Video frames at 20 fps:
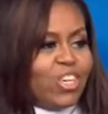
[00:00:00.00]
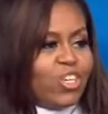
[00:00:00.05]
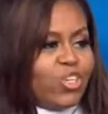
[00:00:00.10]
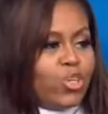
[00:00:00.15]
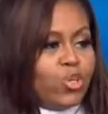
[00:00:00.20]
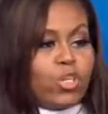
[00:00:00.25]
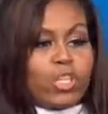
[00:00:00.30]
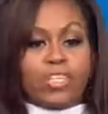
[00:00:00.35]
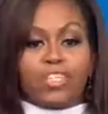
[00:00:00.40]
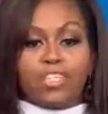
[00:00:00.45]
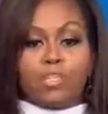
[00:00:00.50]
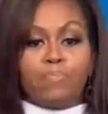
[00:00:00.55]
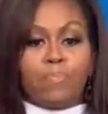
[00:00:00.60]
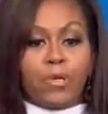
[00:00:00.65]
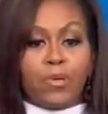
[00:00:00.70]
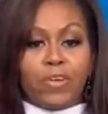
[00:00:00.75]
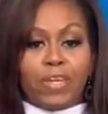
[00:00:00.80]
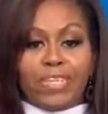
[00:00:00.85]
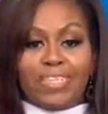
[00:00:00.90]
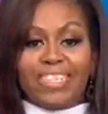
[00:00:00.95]
You'll
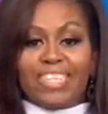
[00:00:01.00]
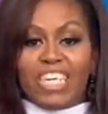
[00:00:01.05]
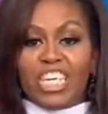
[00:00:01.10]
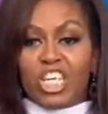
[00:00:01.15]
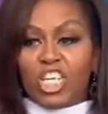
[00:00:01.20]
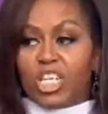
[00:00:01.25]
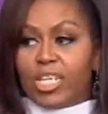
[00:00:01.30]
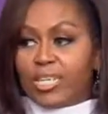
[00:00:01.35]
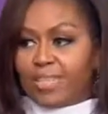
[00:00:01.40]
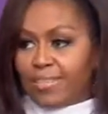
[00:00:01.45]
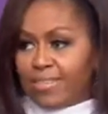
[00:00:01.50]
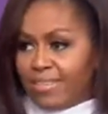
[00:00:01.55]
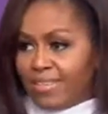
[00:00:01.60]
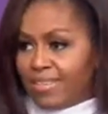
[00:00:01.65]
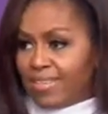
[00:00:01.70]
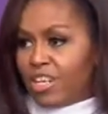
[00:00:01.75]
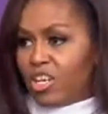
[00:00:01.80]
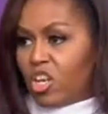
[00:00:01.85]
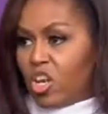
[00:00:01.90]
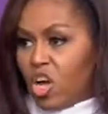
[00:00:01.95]
experience
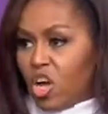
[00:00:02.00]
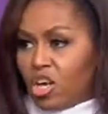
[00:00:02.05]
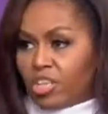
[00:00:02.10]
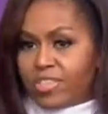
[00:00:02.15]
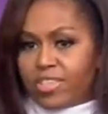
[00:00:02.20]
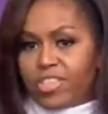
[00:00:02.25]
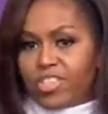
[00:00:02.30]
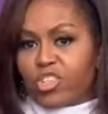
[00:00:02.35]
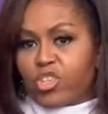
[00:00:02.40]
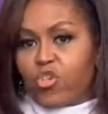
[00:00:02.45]
illnesses and losses,